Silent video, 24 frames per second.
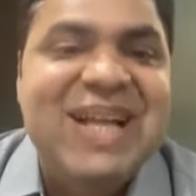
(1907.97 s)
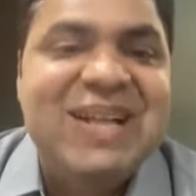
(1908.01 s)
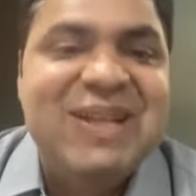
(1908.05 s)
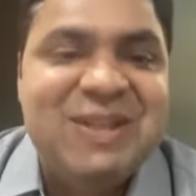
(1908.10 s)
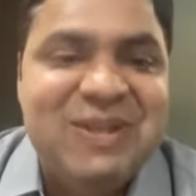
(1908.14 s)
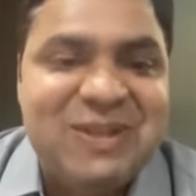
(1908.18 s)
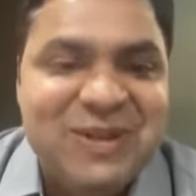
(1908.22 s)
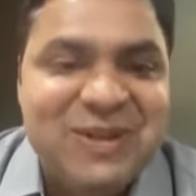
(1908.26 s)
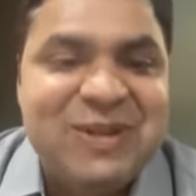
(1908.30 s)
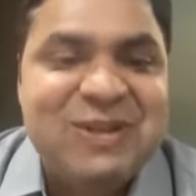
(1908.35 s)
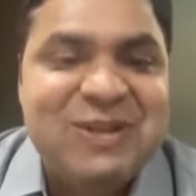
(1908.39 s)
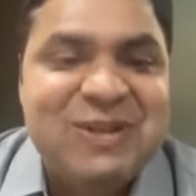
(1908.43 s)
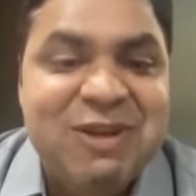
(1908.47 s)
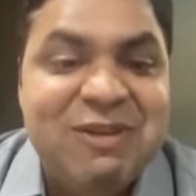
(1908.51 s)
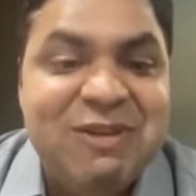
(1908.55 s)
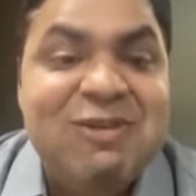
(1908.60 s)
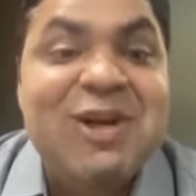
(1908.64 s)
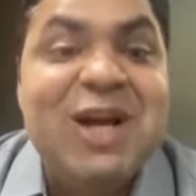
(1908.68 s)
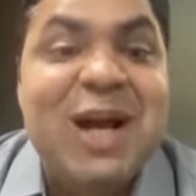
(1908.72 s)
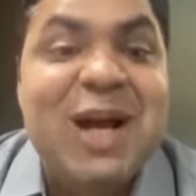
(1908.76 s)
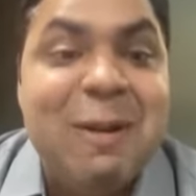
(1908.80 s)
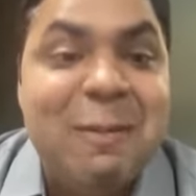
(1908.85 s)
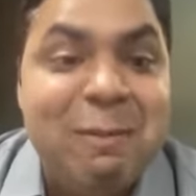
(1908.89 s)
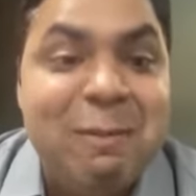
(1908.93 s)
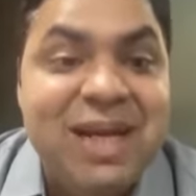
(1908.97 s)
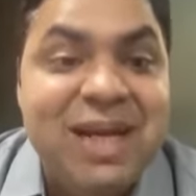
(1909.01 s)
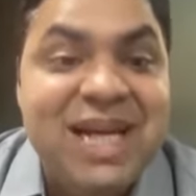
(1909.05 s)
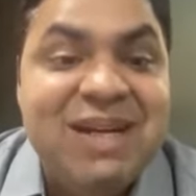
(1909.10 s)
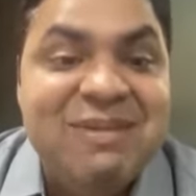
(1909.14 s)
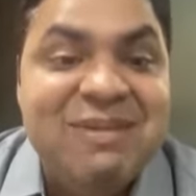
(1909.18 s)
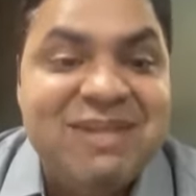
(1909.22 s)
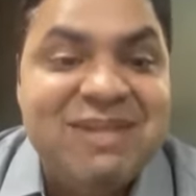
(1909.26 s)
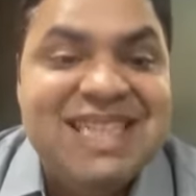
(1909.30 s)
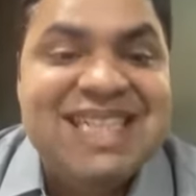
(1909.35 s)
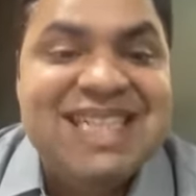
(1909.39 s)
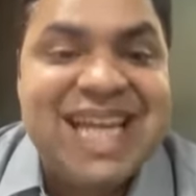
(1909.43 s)
So you have to
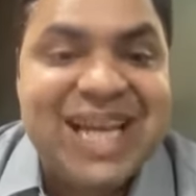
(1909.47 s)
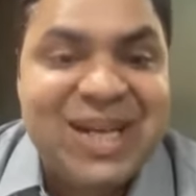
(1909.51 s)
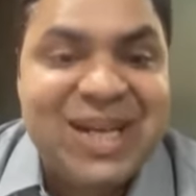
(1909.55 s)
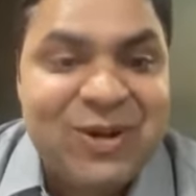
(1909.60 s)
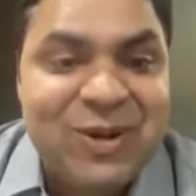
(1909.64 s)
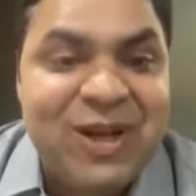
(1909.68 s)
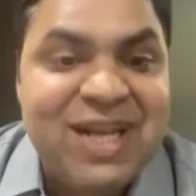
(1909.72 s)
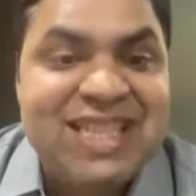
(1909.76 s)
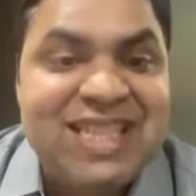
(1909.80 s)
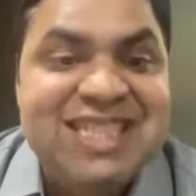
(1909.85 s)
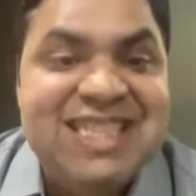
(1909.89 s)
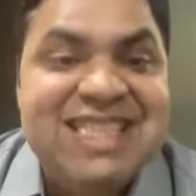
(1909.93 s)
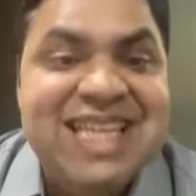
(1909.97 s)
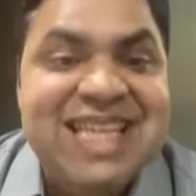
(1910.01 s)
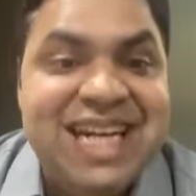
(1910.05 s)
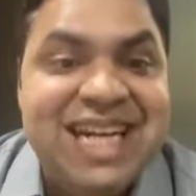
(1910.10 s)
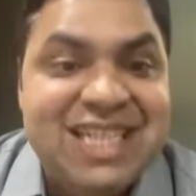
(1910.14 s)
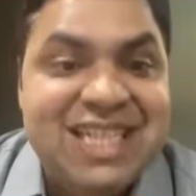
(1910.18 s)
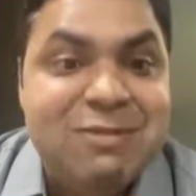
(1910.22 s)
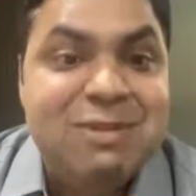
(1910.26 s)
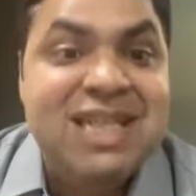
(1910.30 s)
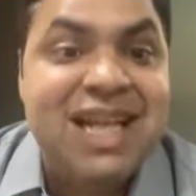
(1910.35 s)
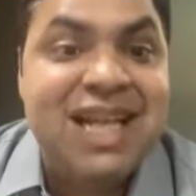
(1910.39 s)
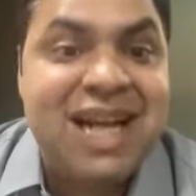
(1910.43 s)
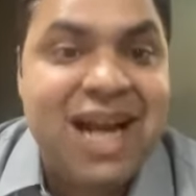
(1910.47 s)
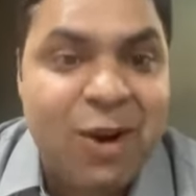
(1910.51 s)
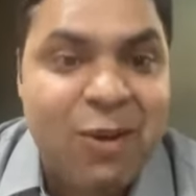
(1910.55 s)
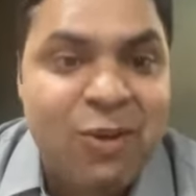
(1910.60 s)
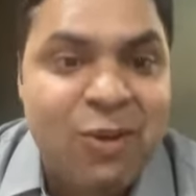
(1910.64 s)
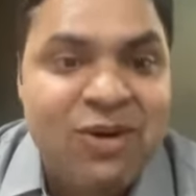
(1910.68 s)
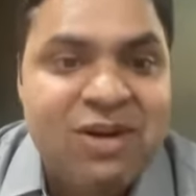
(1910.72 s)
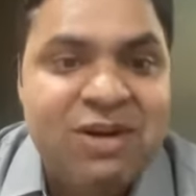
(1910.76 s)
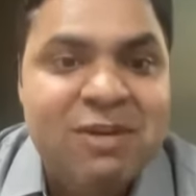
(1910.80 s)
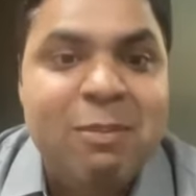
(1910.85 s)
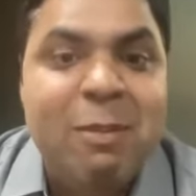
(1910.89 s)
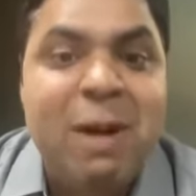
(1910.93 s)
compete with technology that has been
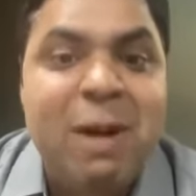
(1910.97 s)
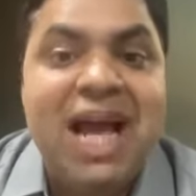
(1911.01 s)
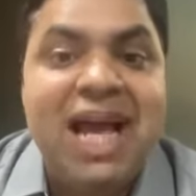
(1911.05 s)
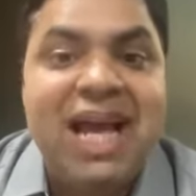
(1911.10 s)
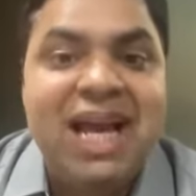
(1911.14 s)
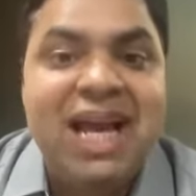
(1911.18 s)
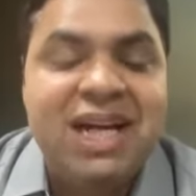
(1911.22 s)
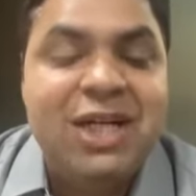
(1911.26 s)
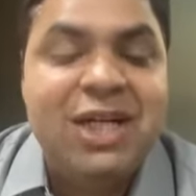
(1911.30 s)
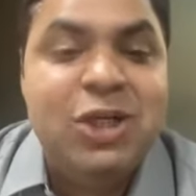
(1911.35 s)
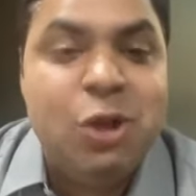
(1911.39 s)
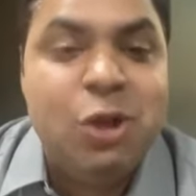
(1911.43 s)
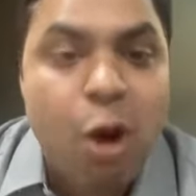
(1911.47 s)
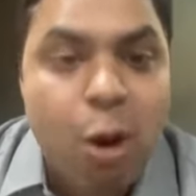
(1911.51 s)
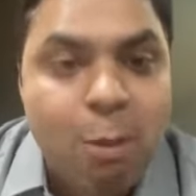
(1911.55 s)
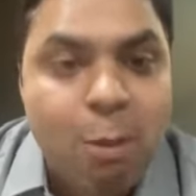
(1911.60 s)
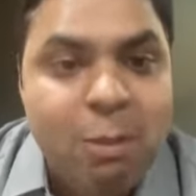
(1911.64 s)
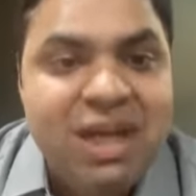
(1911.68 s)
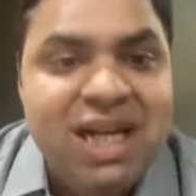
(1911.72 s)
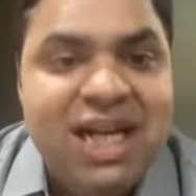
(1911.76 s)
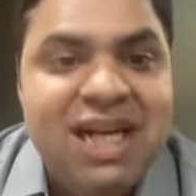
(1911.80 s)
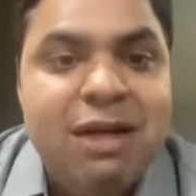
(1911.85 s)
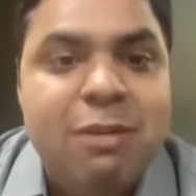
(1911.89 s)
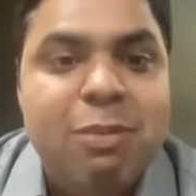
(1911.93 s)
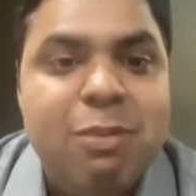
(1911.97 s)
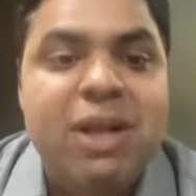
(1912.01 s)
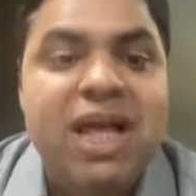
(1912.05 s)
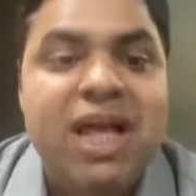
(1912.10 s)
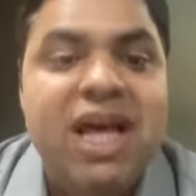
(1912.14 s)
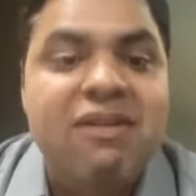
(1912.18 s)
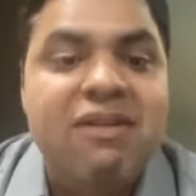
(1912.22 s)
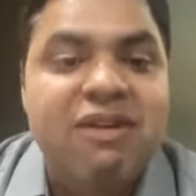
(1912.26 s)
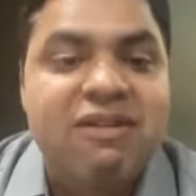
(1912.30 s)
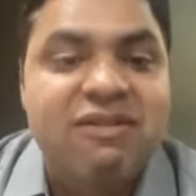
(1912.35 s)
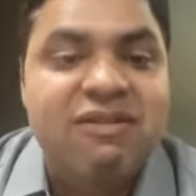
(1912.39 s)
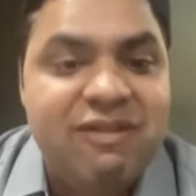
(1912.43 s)
around by a dominant
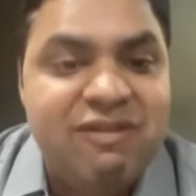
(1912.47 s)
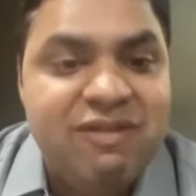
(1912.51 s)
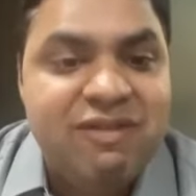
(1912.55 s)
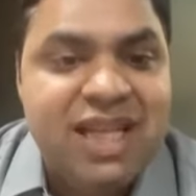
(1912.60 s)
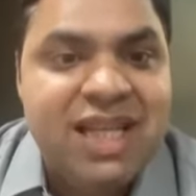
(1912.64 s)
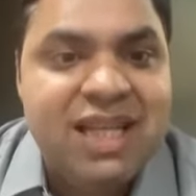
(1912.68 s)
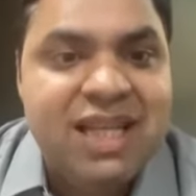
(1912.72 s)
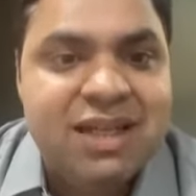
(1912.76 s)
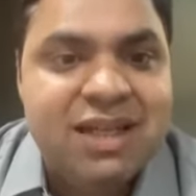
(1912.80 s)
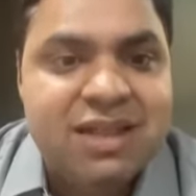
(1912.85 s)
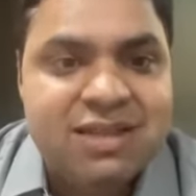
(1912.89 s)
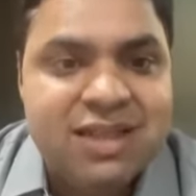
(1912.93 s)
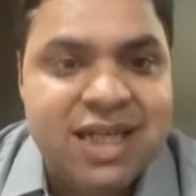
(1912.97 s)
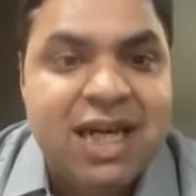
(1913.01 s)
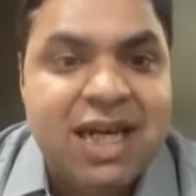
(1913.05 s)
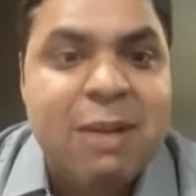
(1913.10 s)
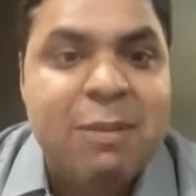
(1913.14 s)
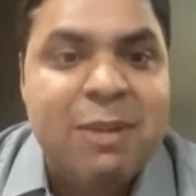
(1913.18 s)
player for 50 years, right?